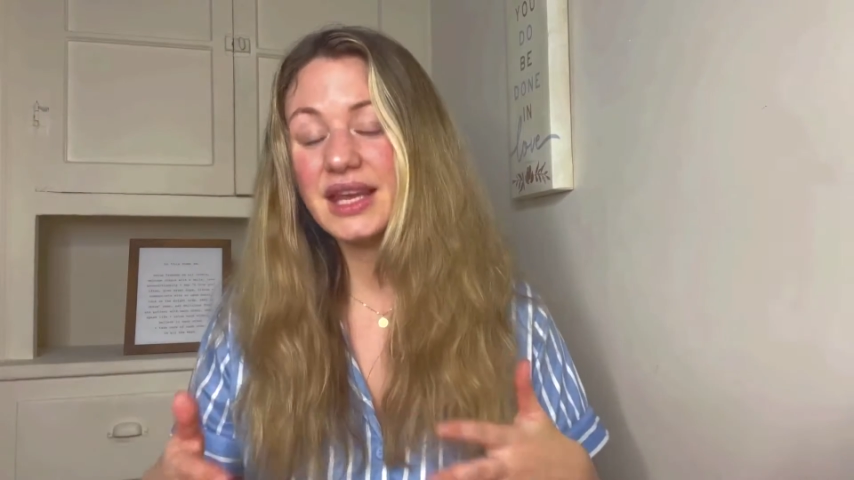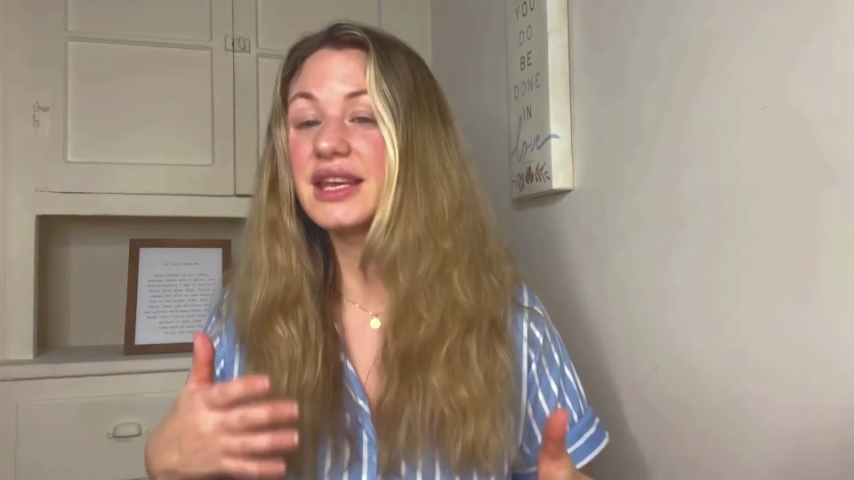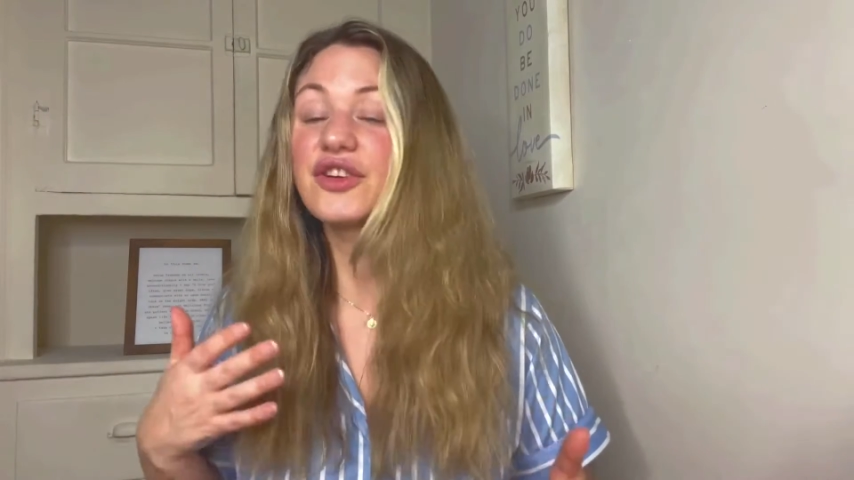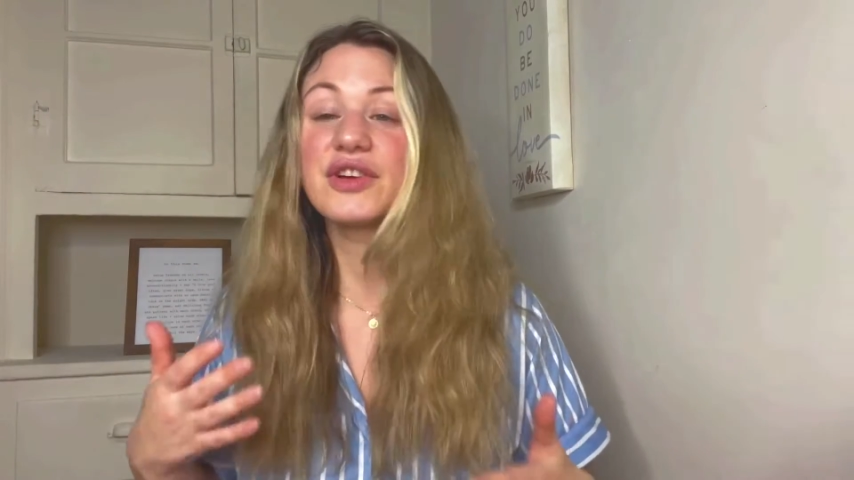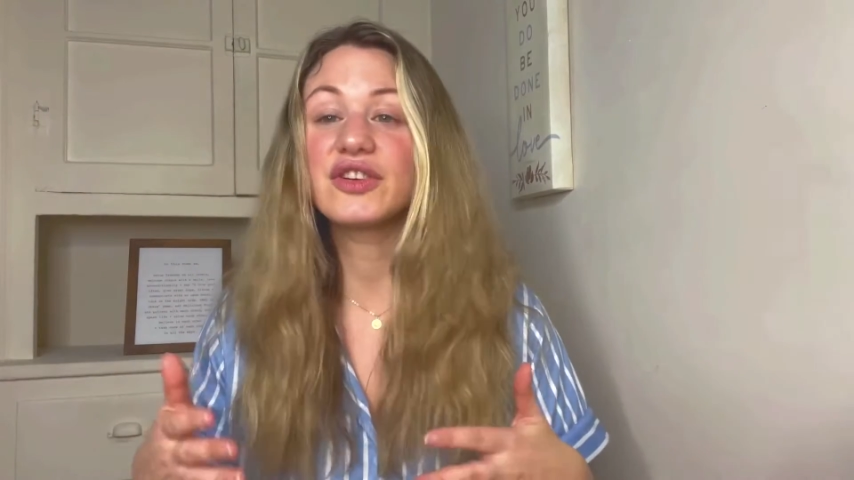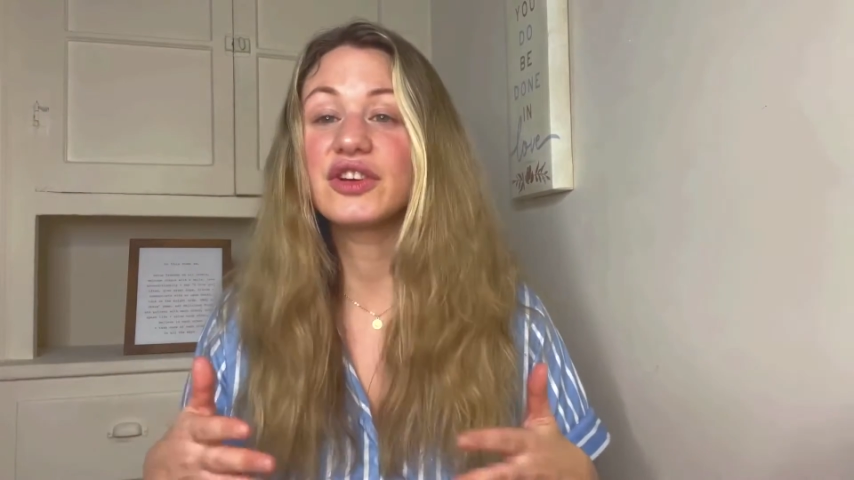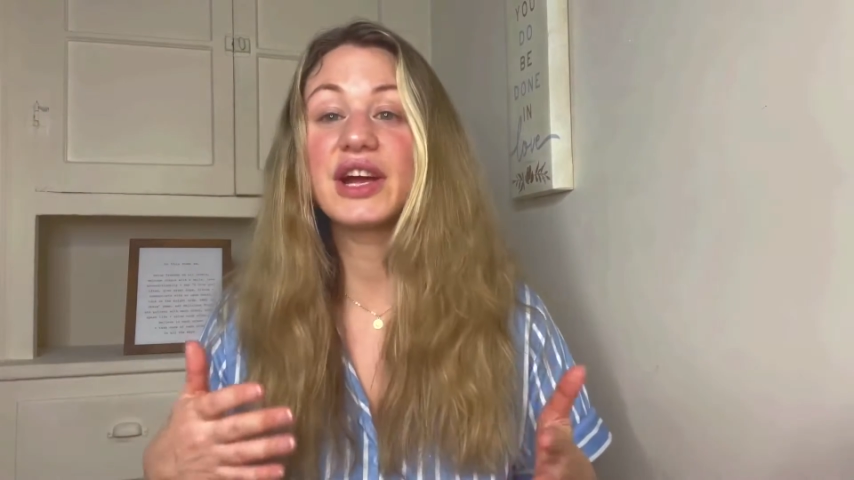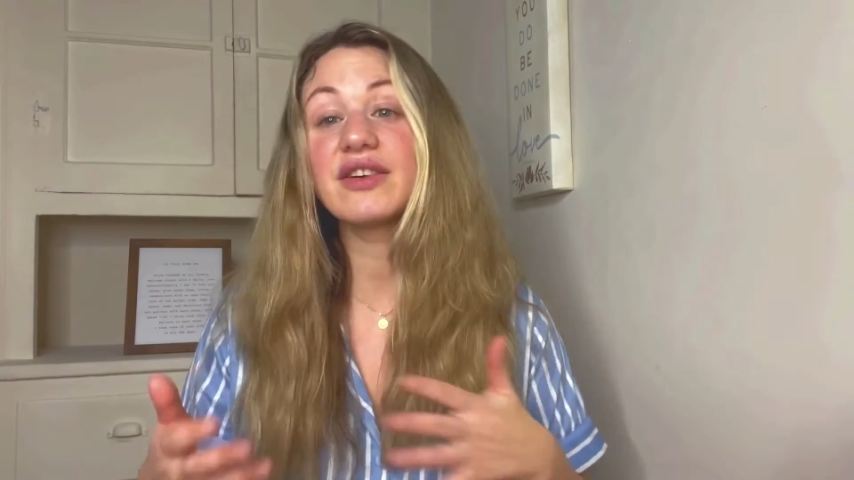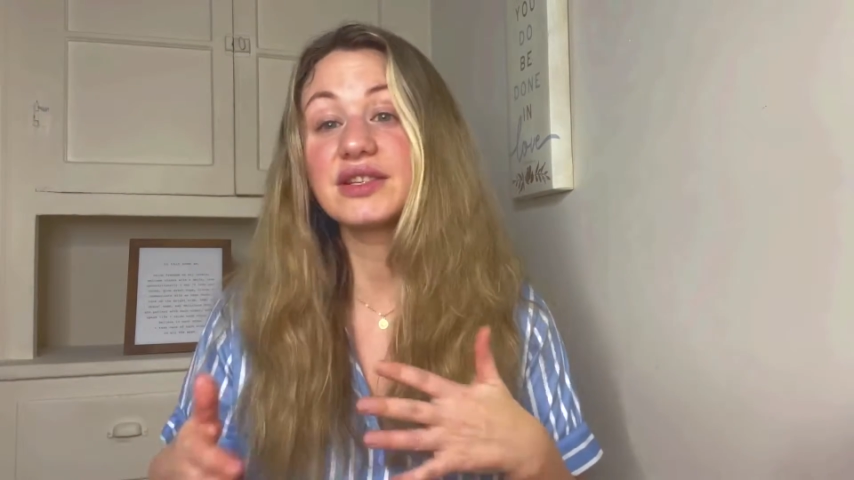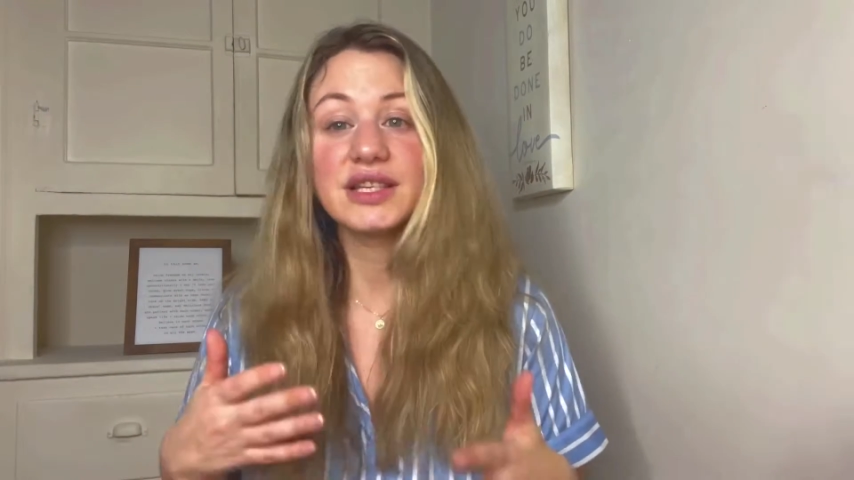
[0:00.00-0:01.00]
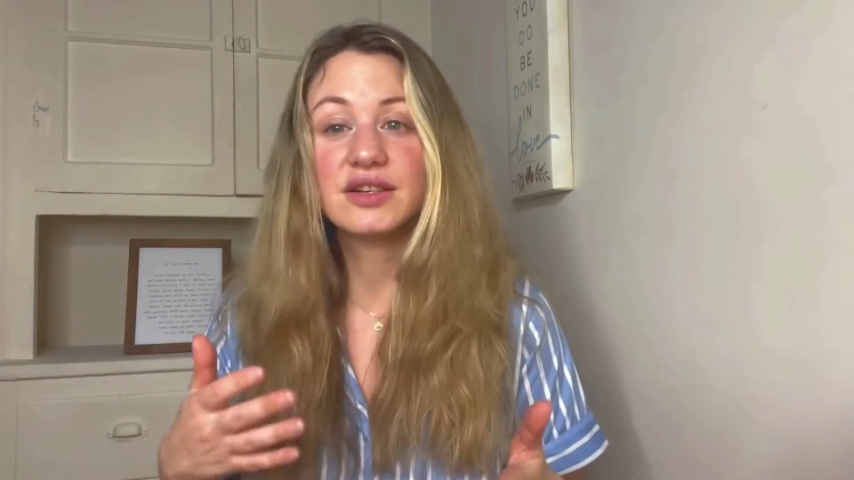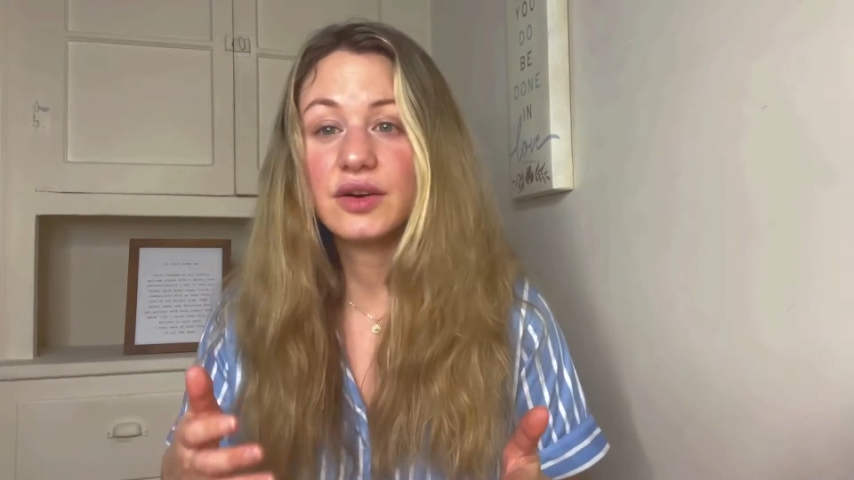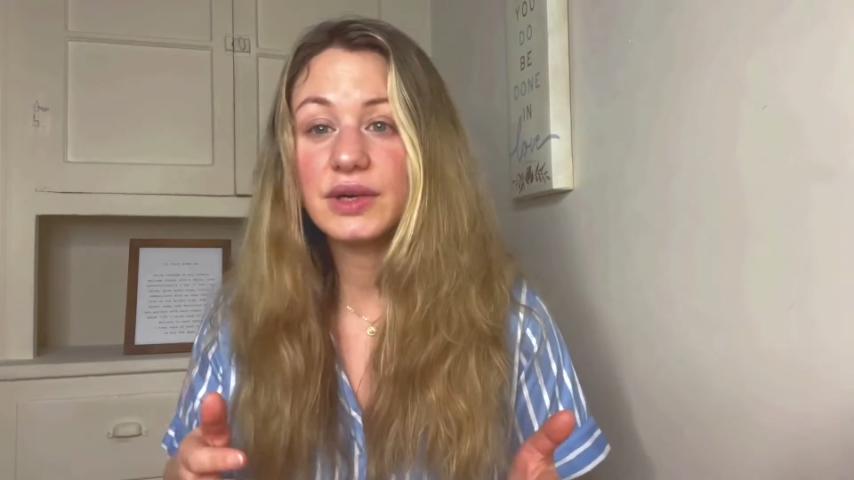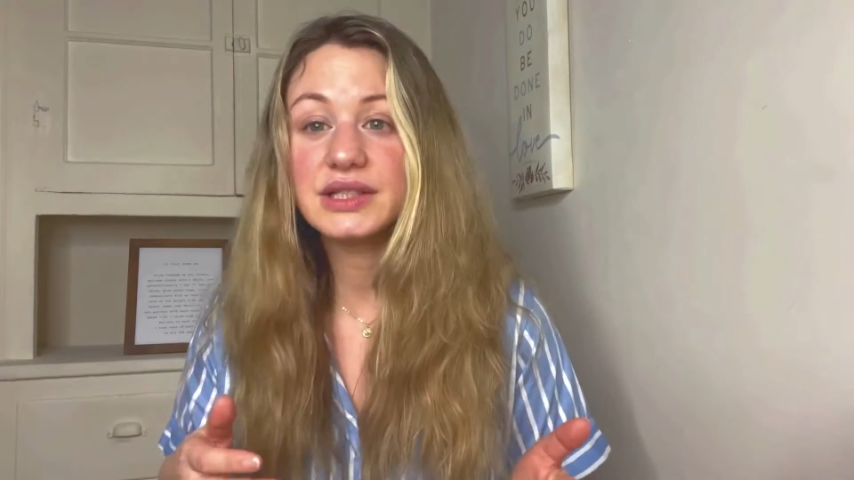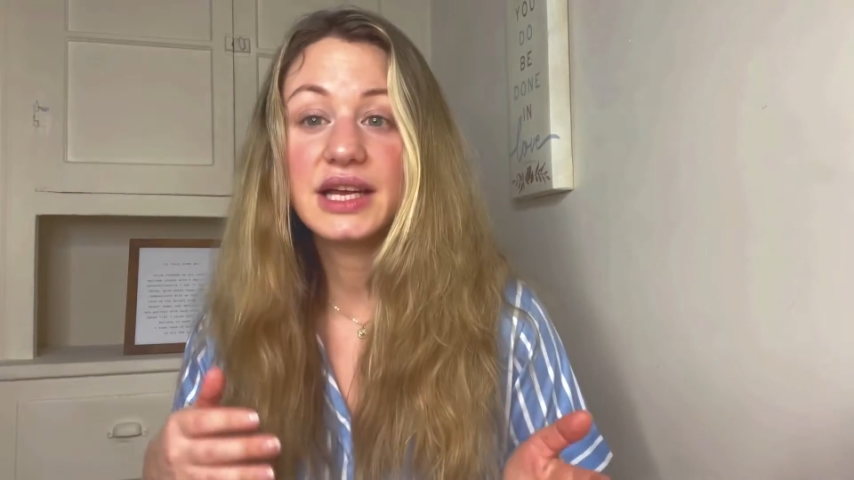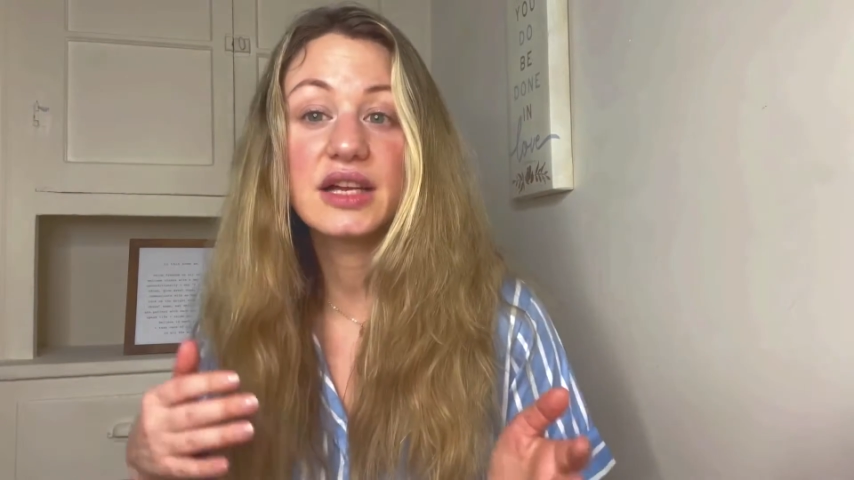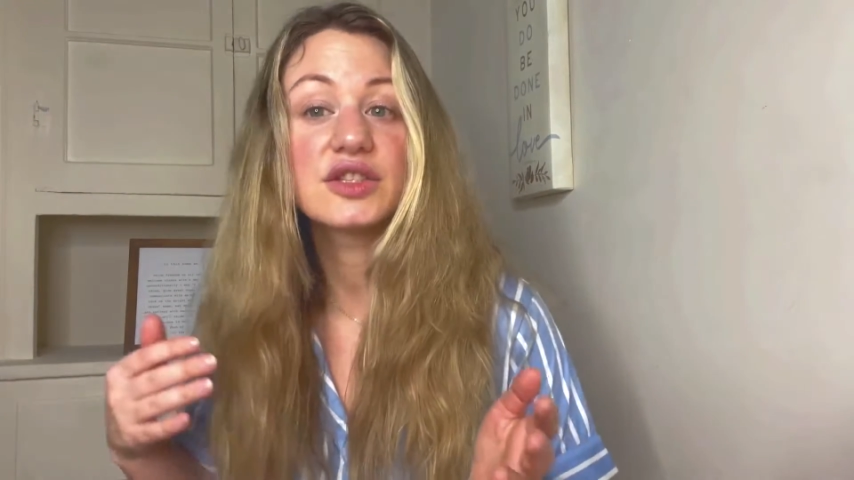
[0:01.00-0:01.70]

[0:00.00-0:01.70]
your hair is either going to get